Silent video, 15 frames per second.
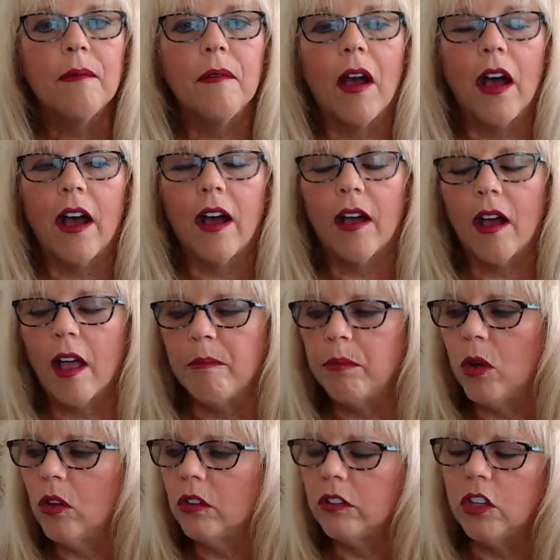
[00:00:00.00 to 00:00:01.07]
Uh, I
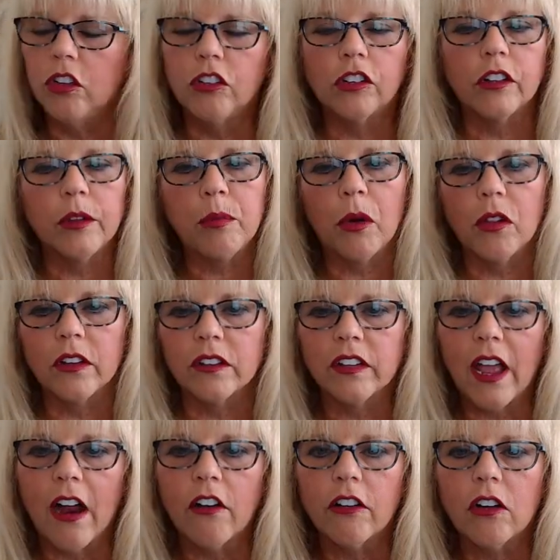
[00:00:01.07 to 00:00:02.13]
pull, usually pull a
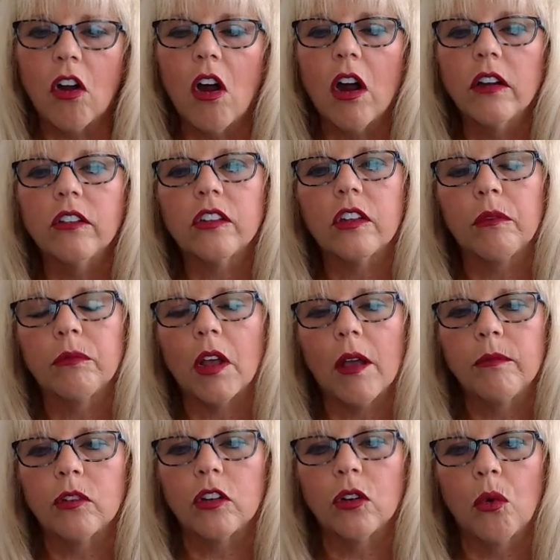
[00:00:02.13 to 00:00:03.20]
tarot card,
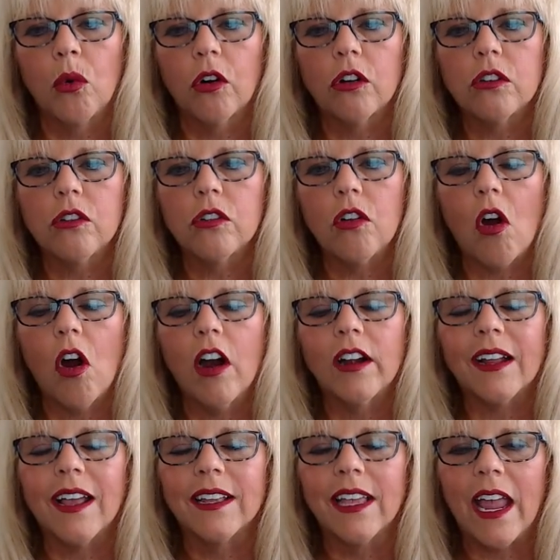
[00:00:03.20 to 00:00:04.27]
sometimes an oracle
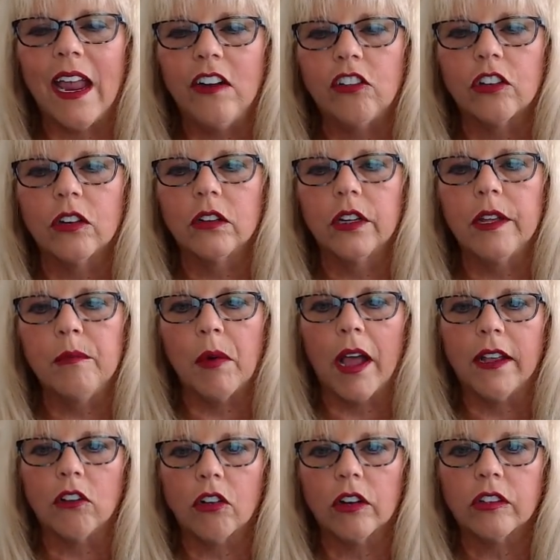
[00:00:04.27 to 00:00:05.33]
card, occasionally my
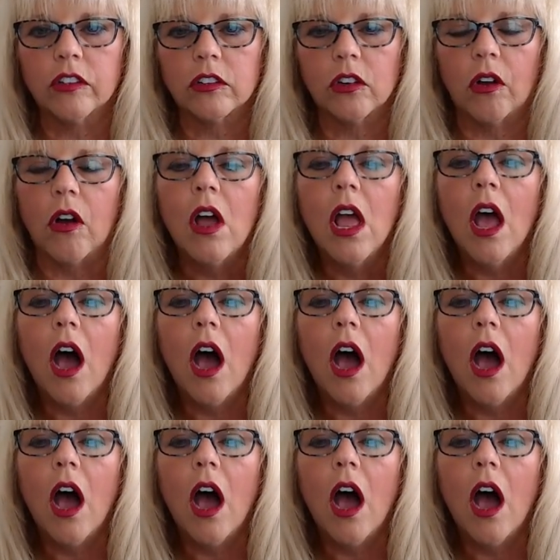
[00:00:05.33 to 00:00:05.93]
crystal.